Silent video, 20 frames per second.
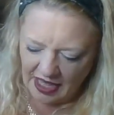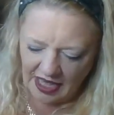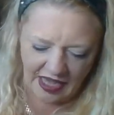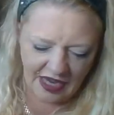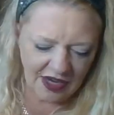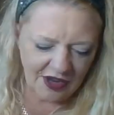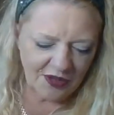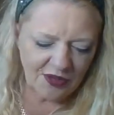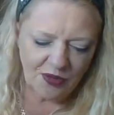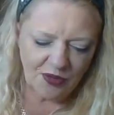
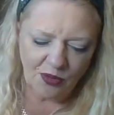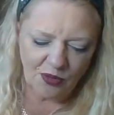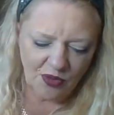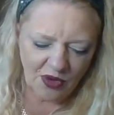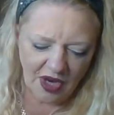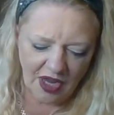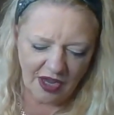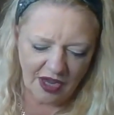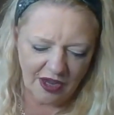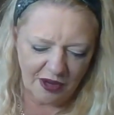And I thought
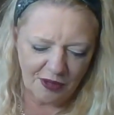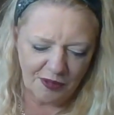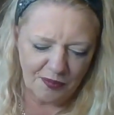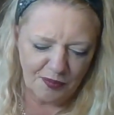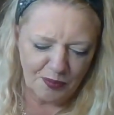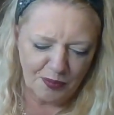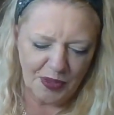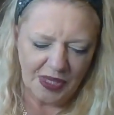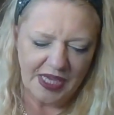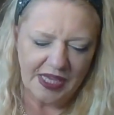no,
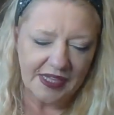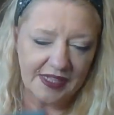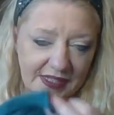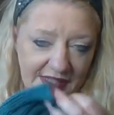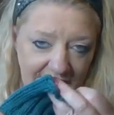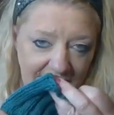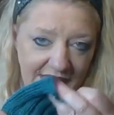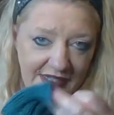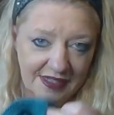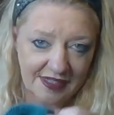
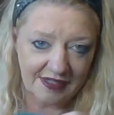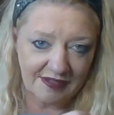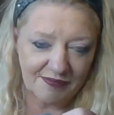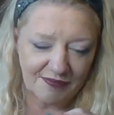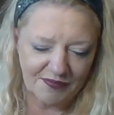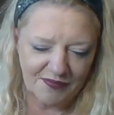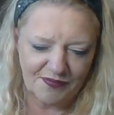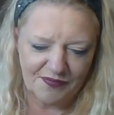because this,